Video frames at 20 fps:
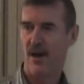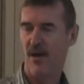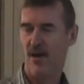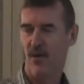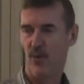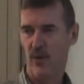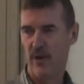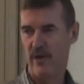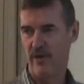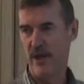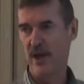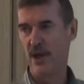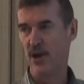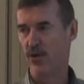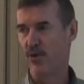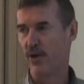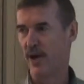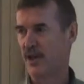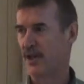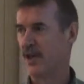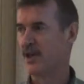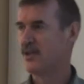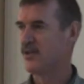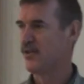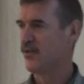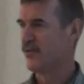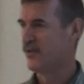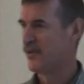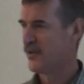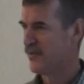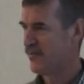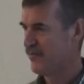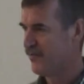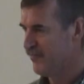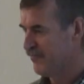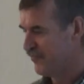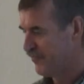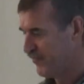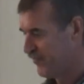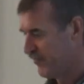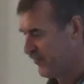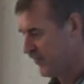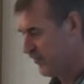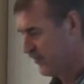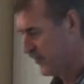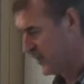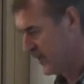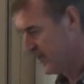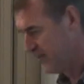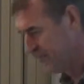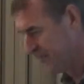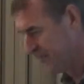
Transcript: with incorrect answers. Right?